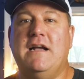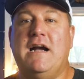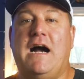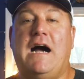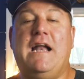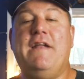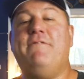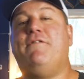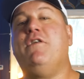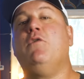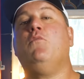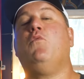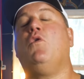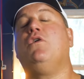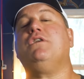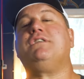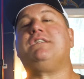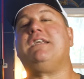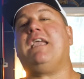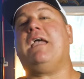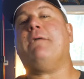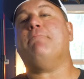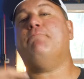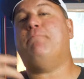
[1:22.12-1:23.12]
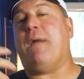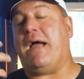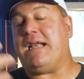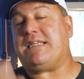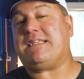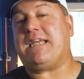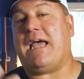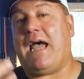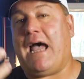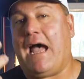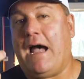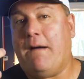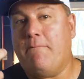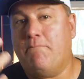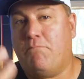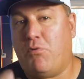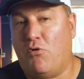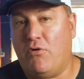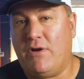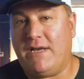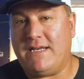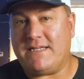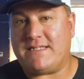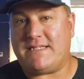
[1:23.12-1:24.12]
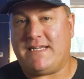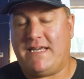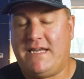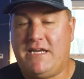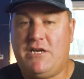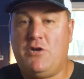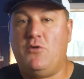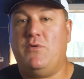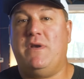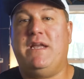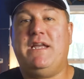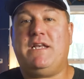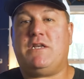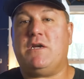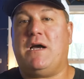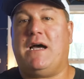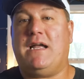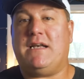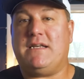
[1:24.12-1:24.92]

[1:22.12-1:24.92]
And if you want to get better at buoyancy, you need to